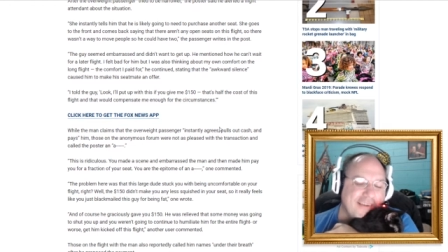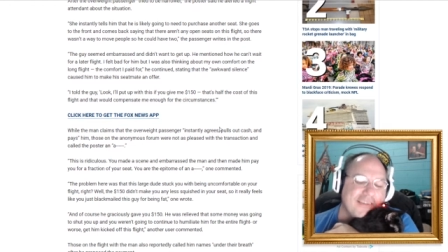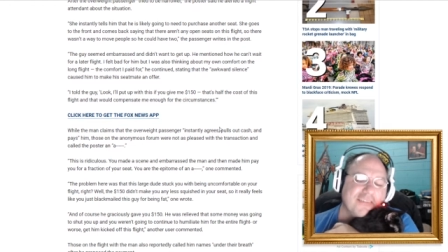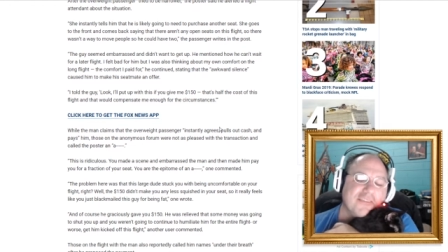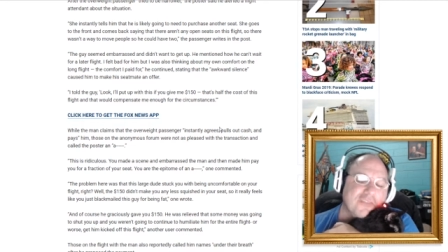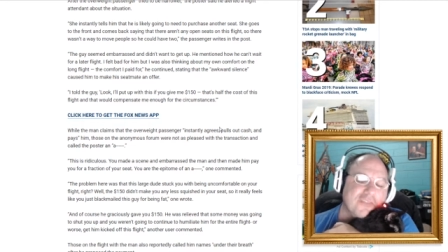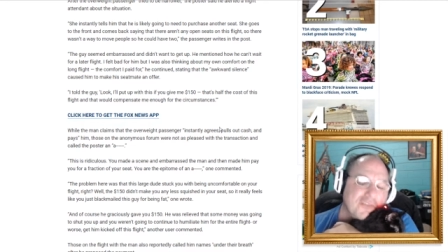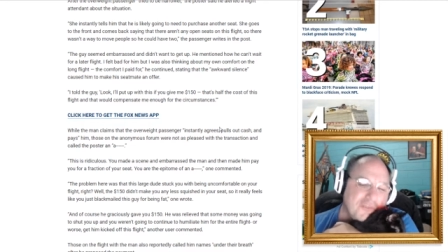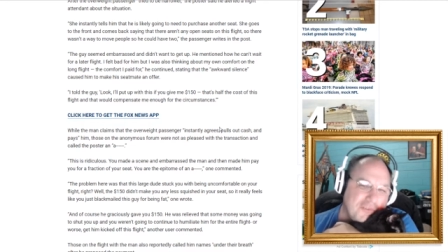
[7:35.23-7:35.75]

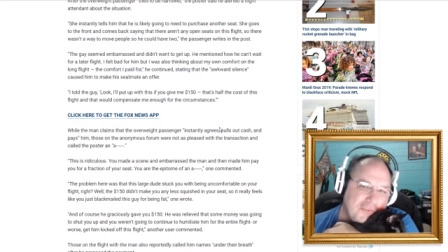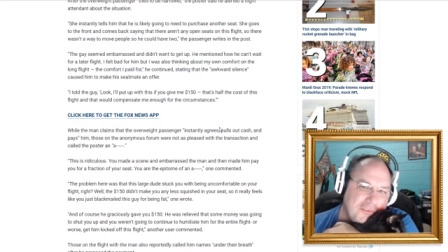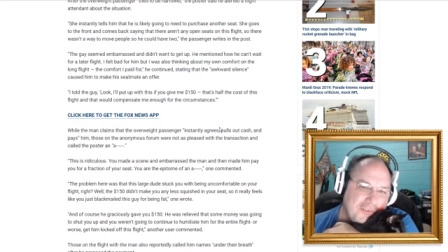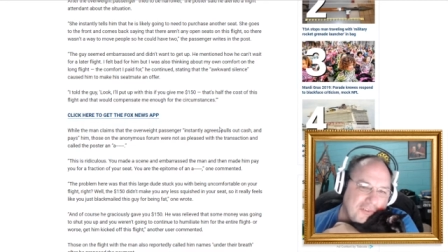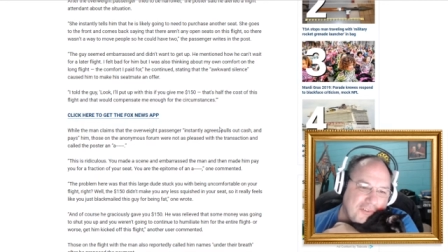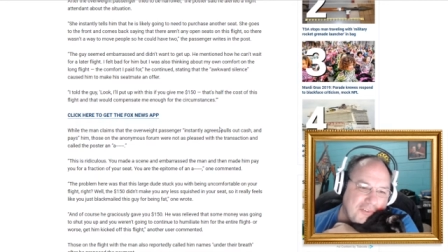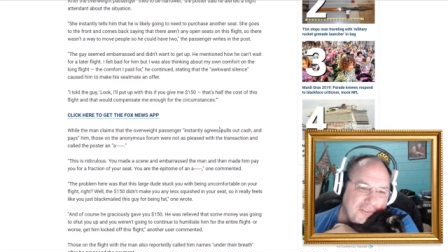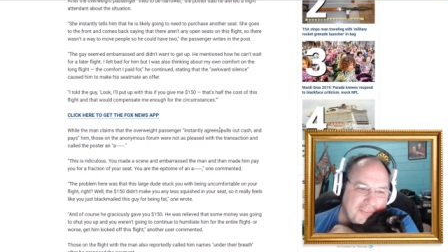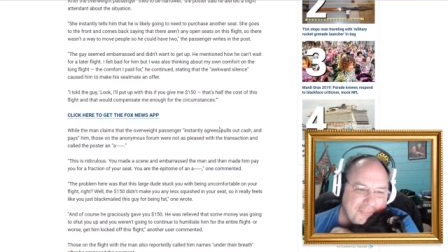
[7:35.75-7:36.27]

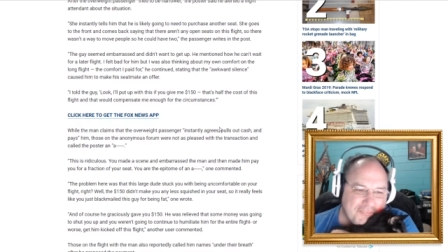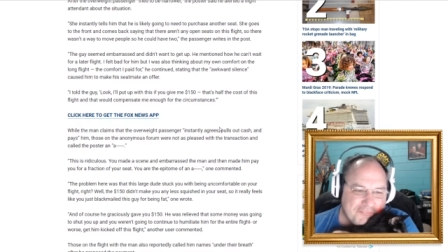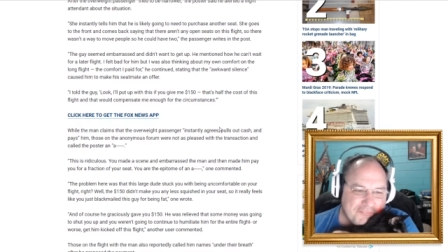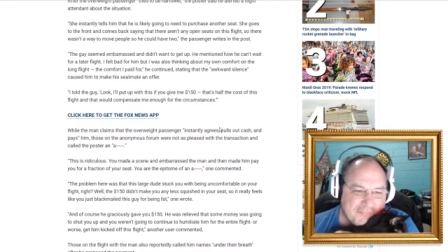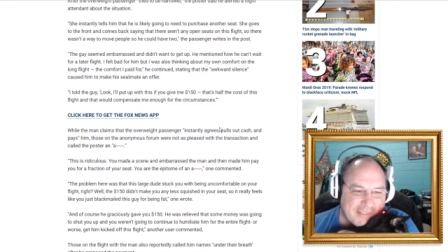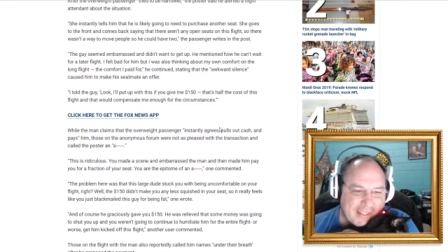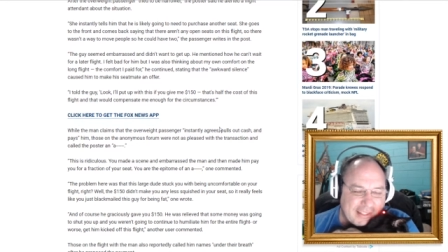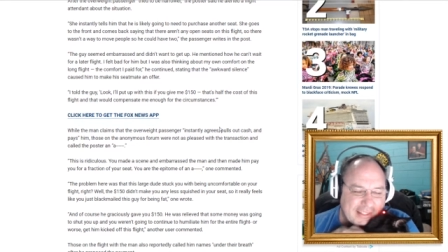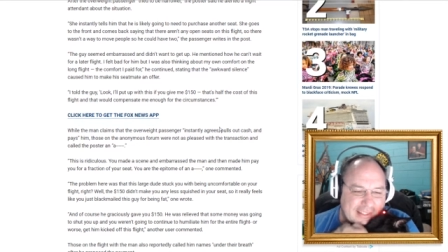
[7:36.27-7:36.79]
oh,
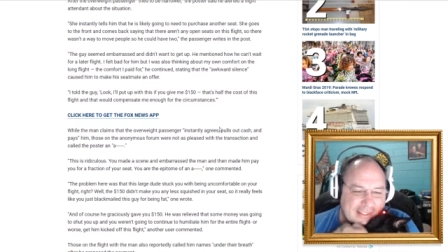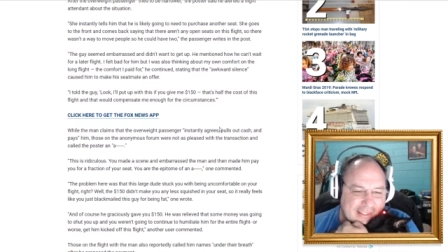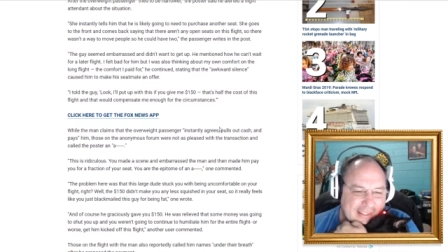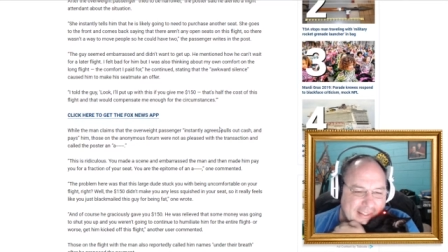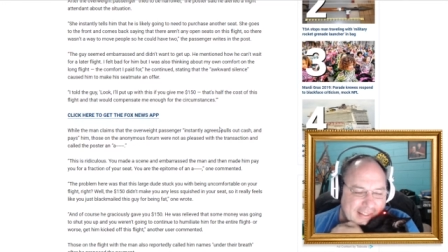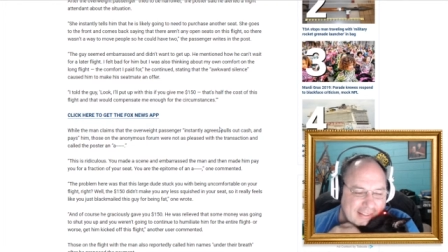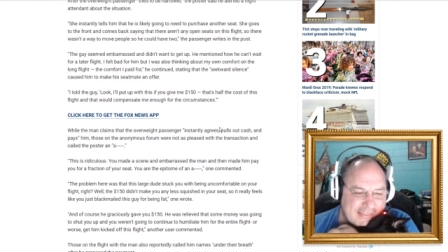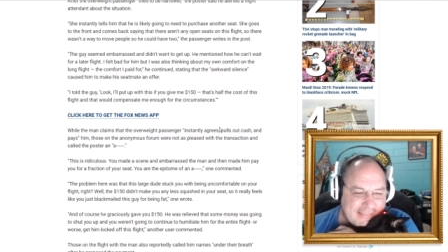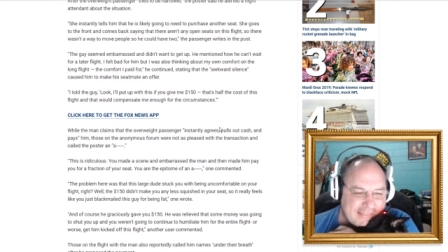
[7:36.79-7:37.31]
my
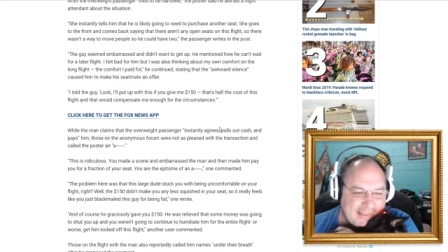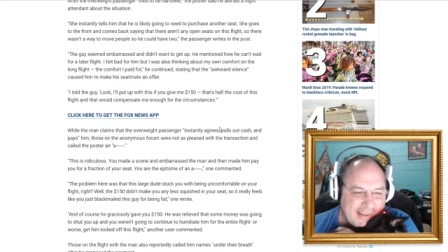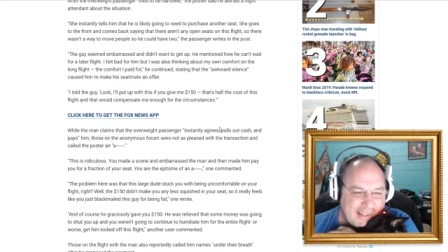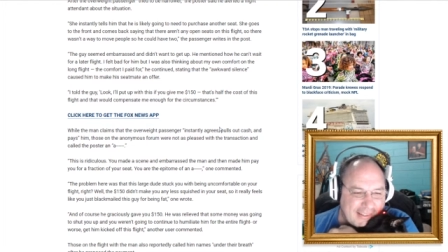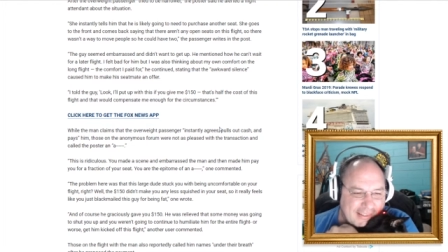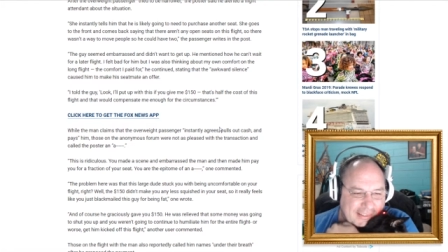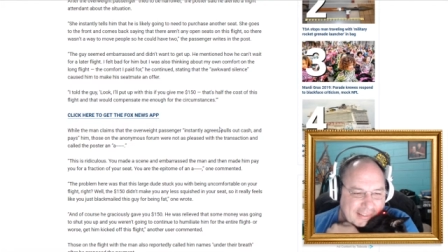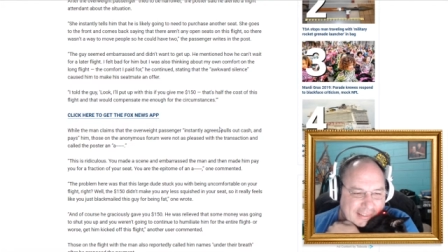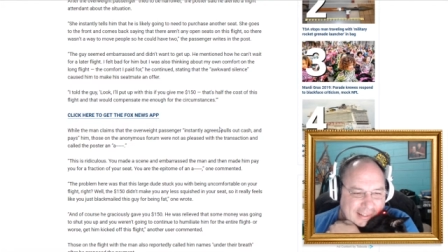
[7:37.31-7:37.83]
kitty,
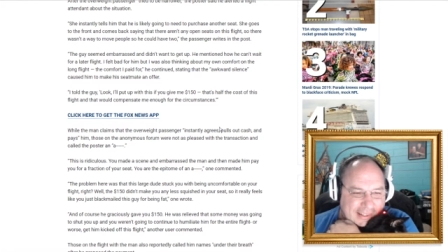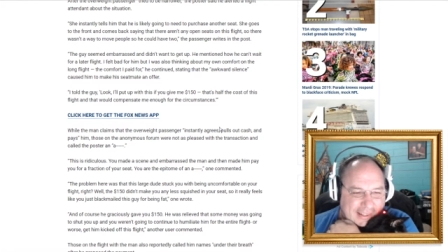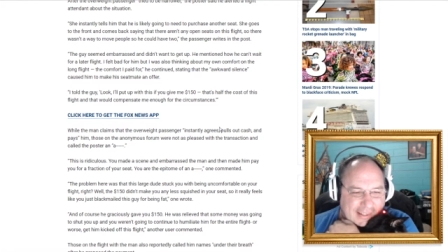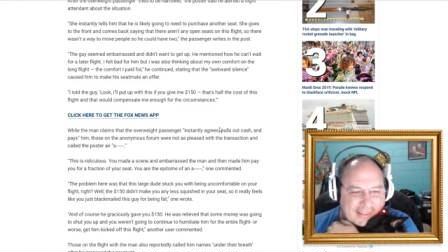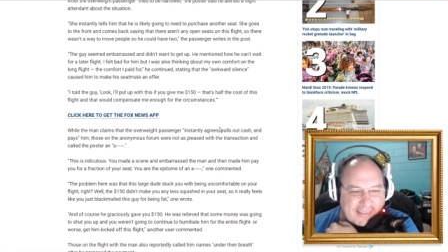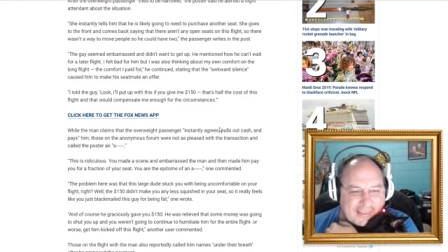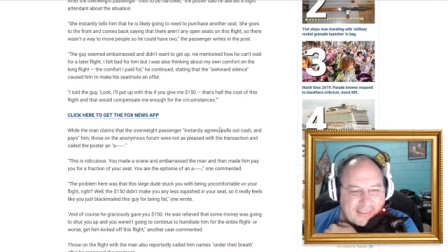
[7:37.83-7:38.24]
Talia.